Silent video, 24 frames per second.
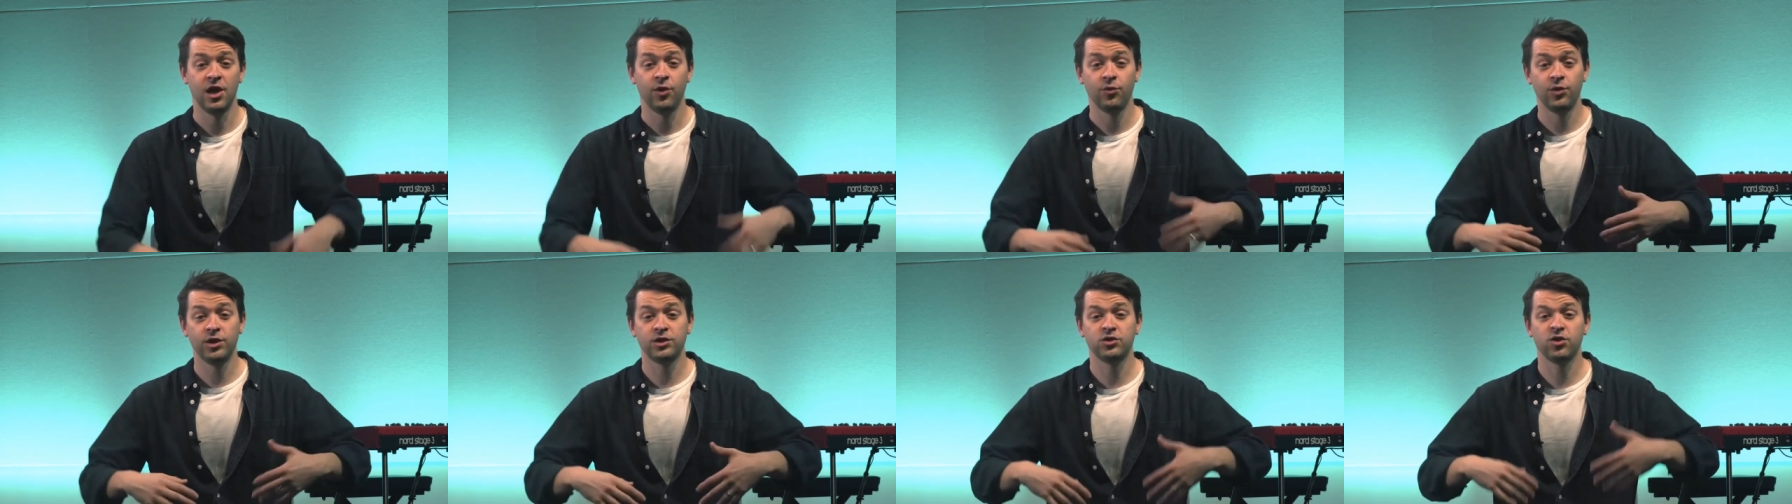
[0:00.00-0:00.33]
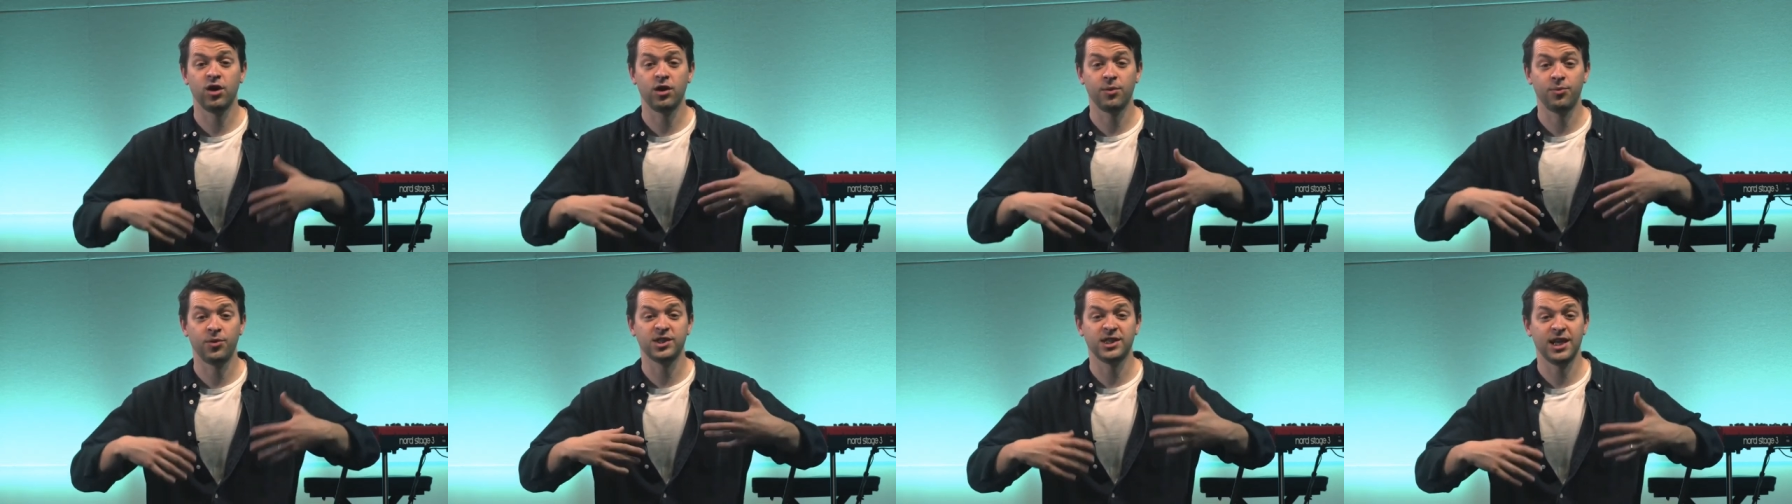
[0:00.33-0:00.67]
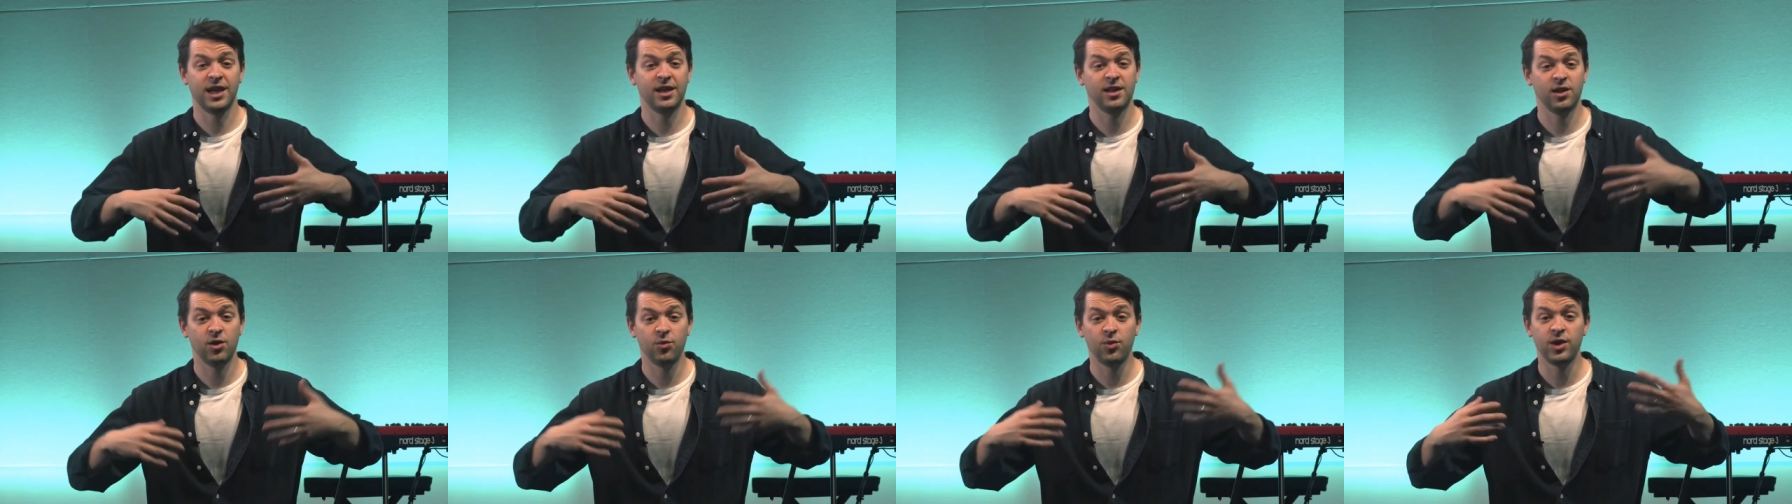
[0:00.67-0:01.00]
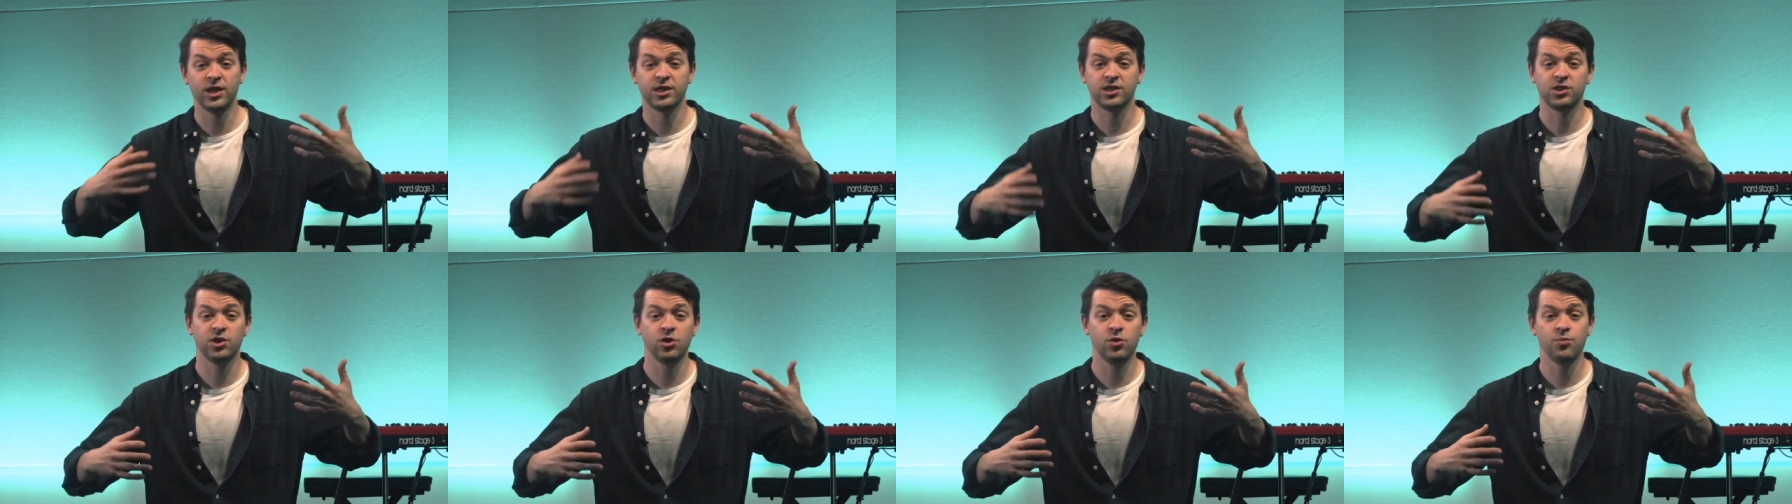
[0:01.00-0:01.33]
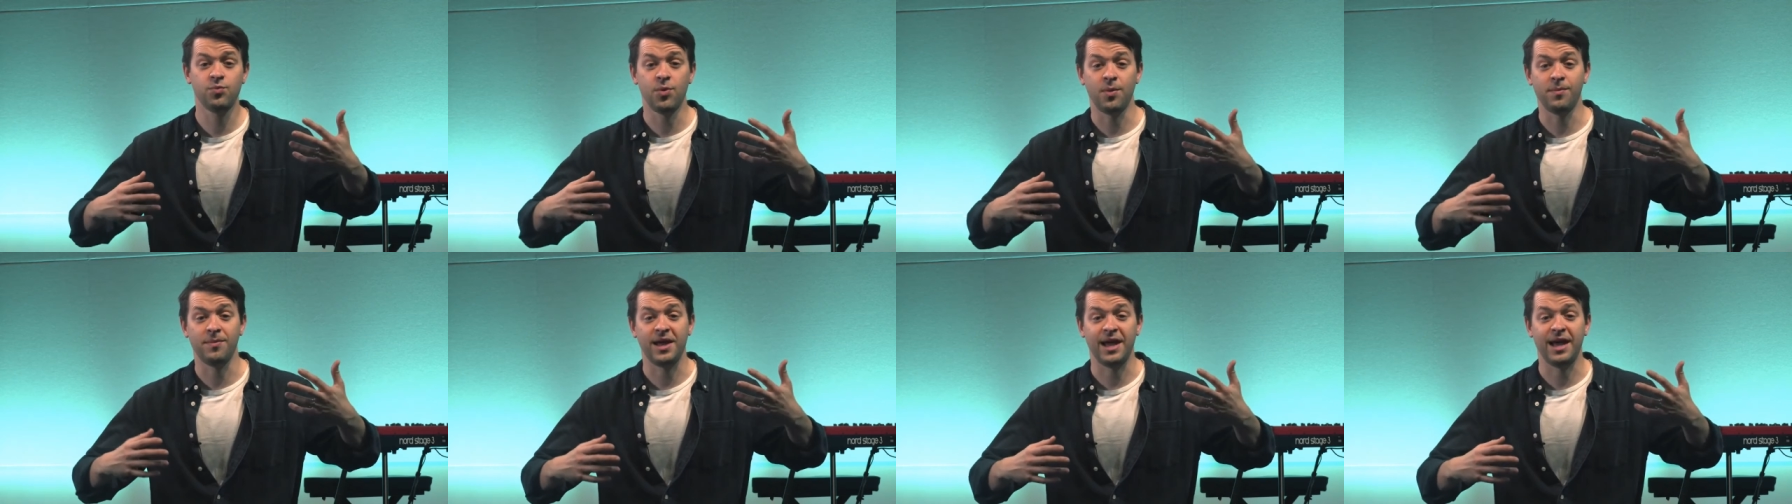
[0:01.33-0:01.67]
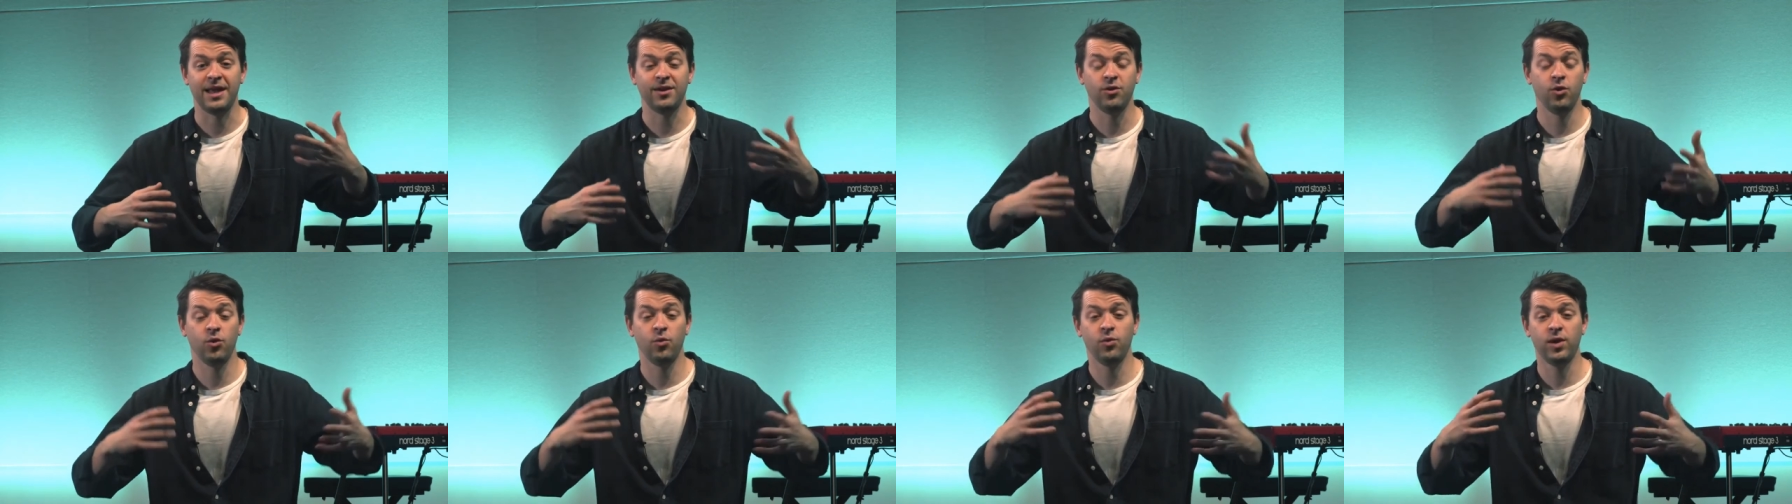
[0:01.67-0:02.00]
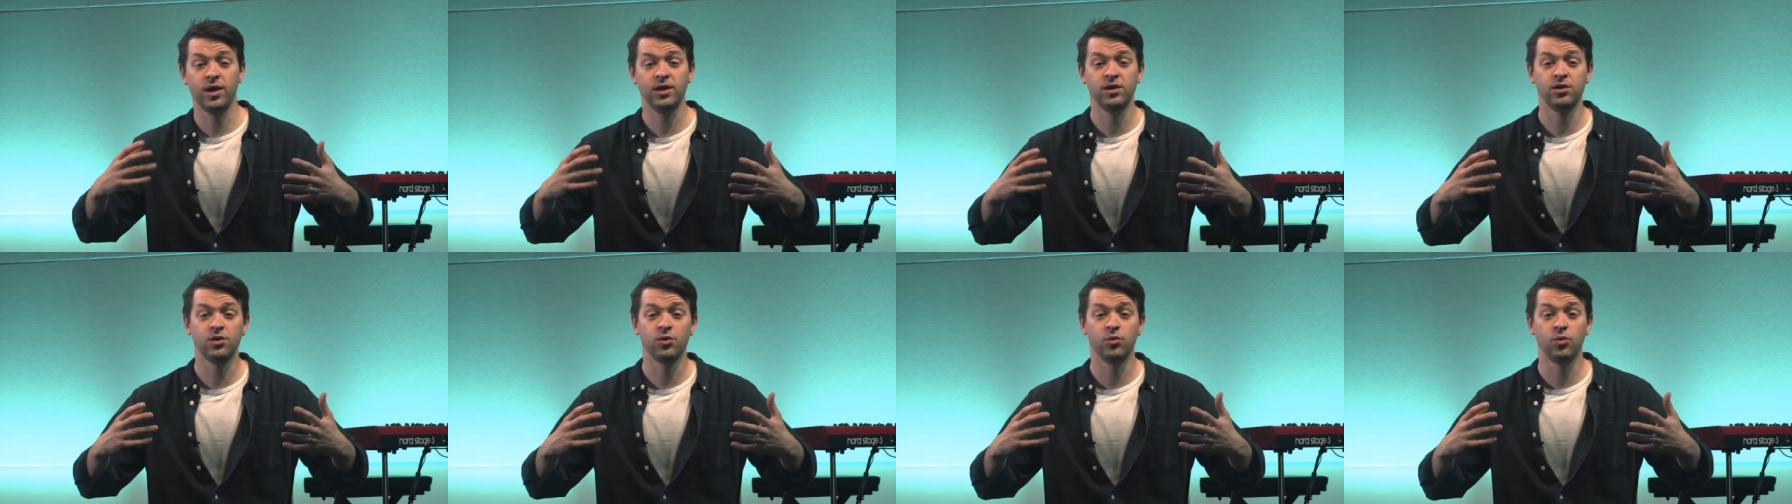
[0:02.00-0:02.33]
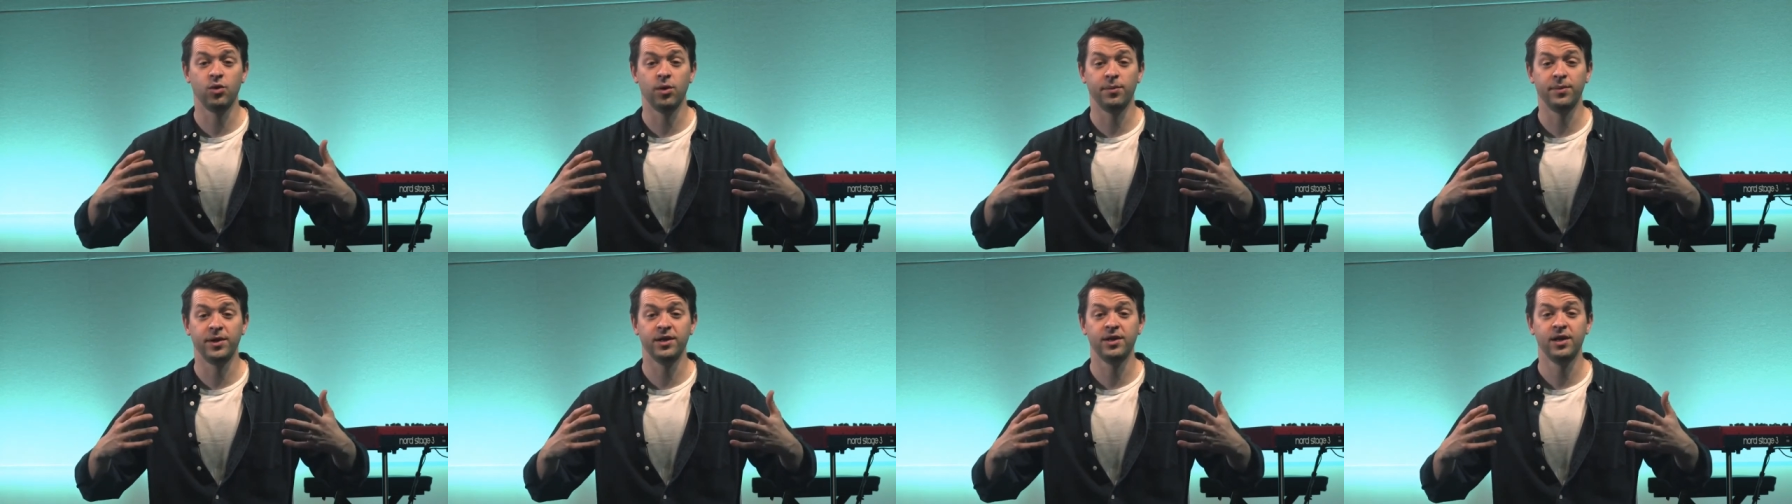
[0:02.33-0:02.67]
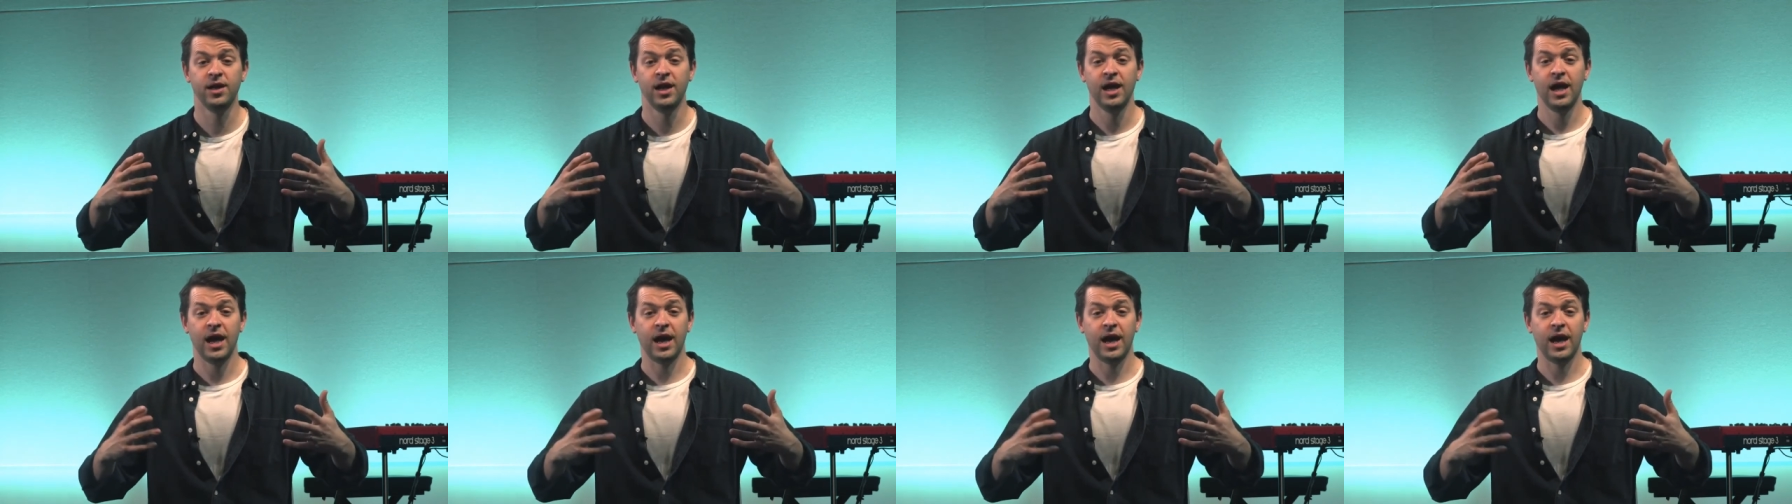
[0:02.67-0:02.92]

We're trying to pretend that we're Superman or Wonder Woman,